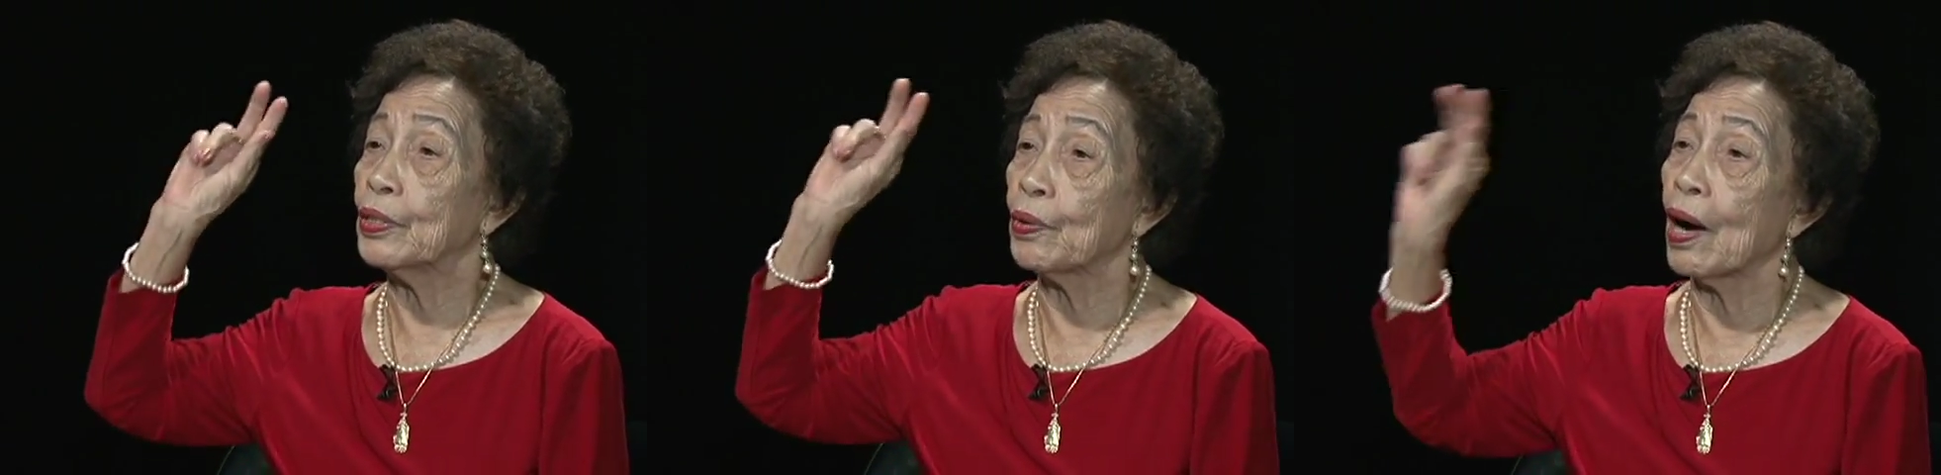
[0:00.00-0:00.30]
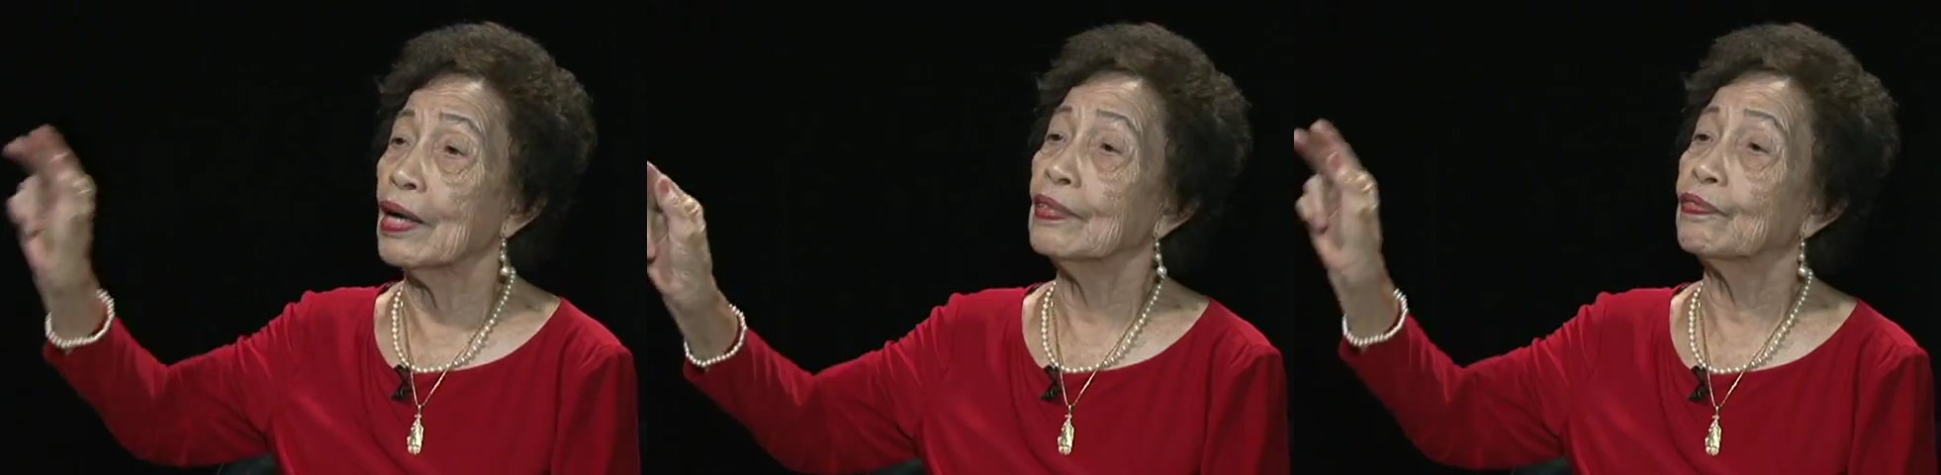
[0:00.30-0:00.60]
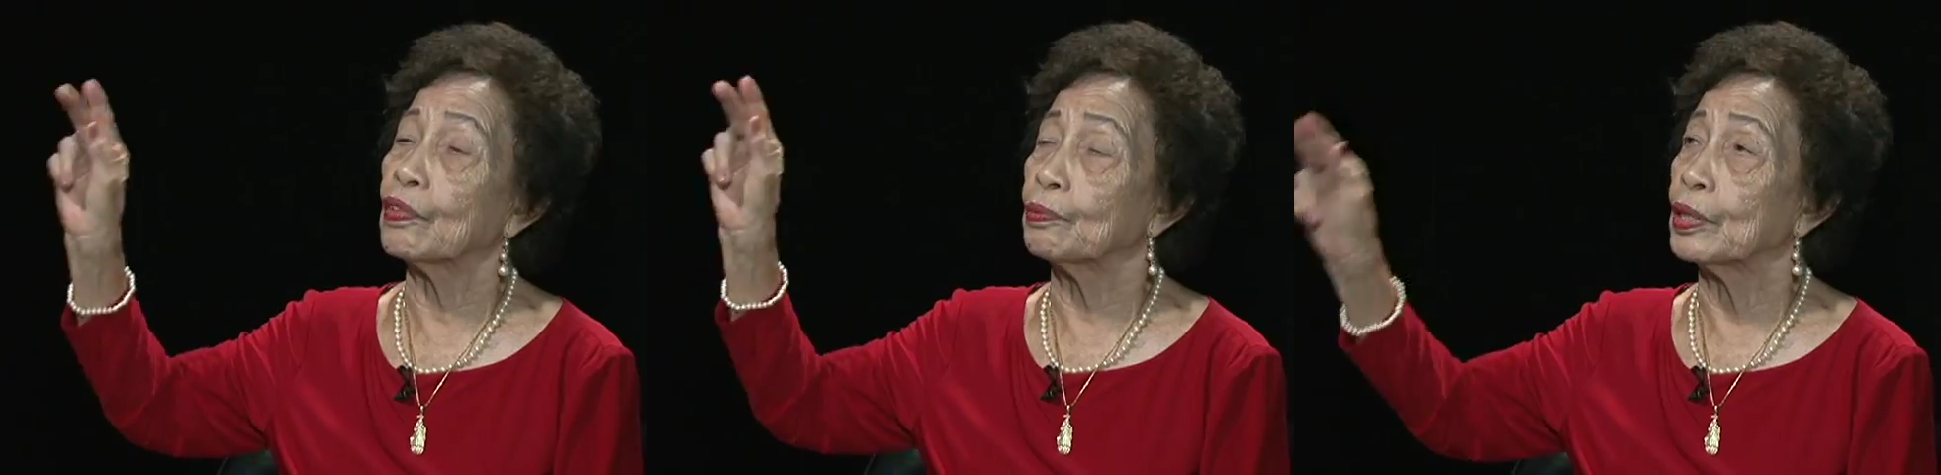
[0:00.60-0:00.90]
run
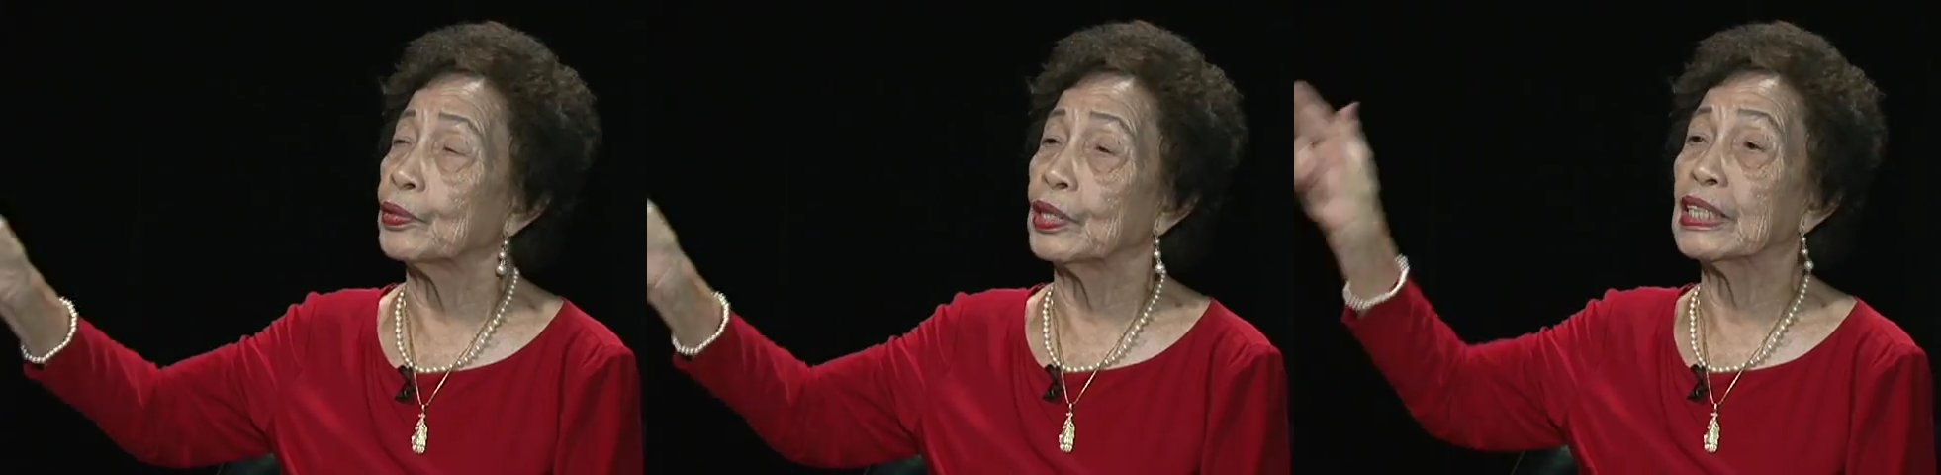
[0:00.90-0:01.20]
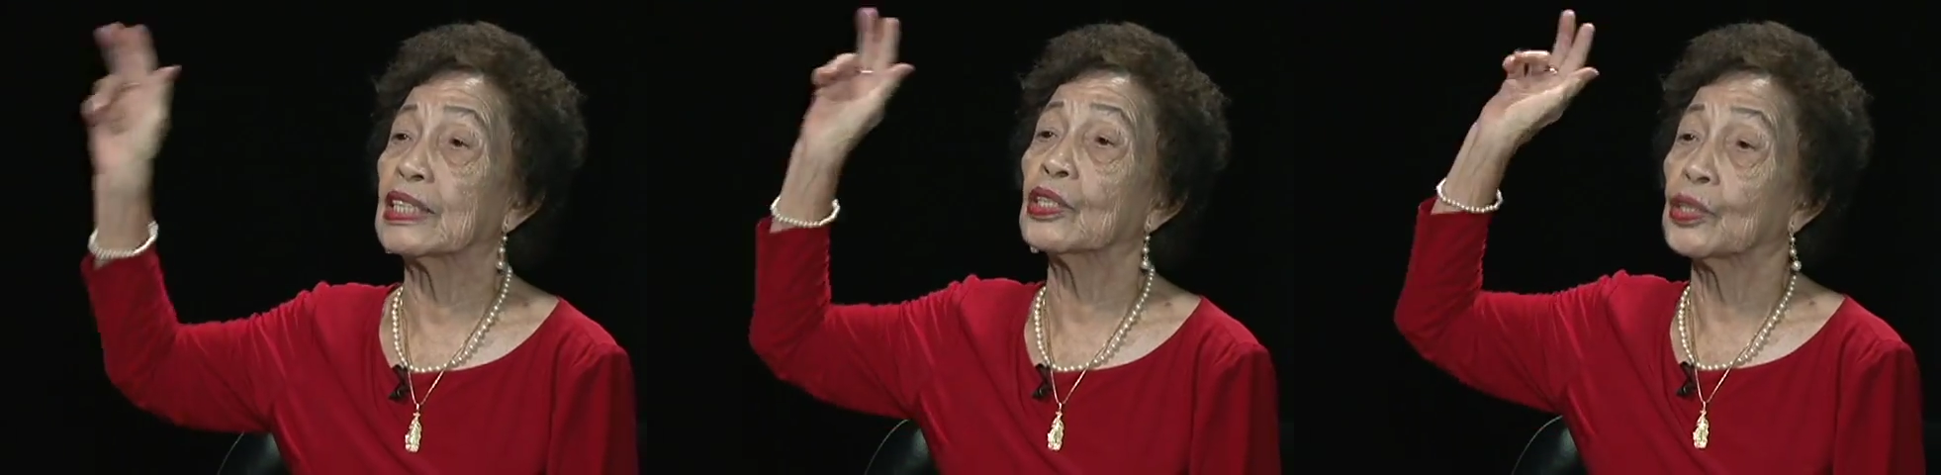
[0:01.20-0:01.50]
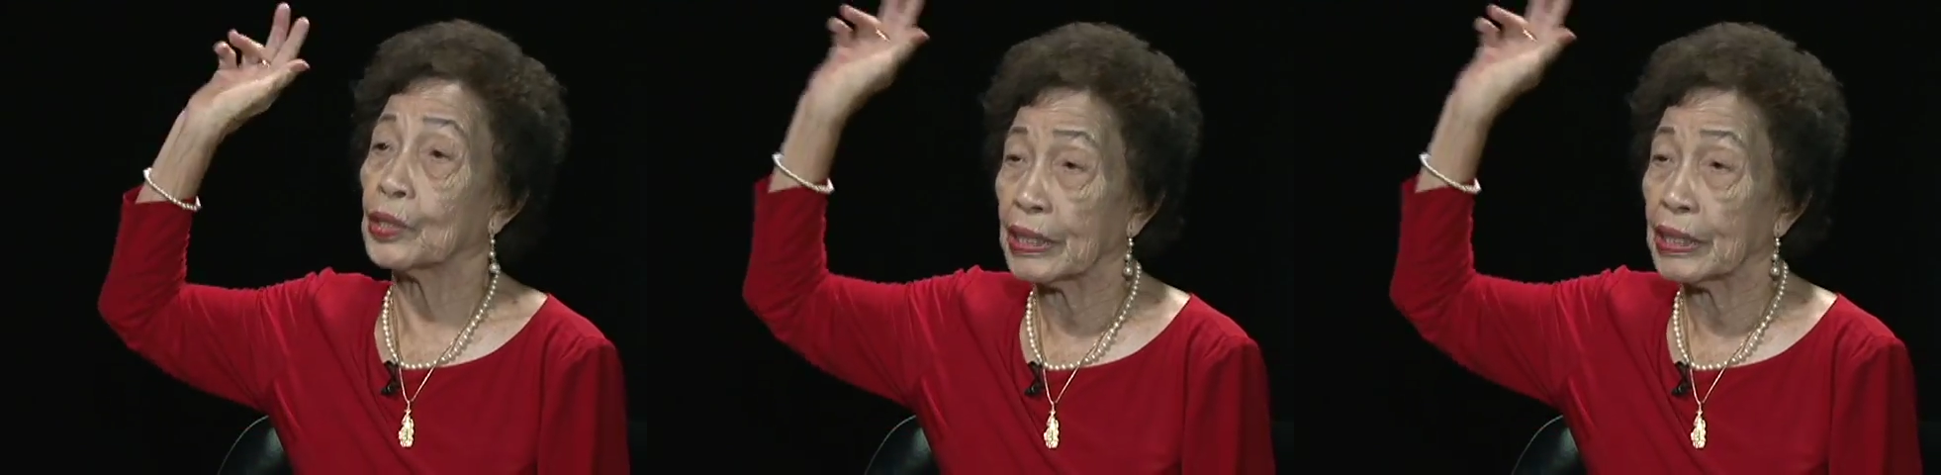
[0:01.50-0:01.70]
from Merizo to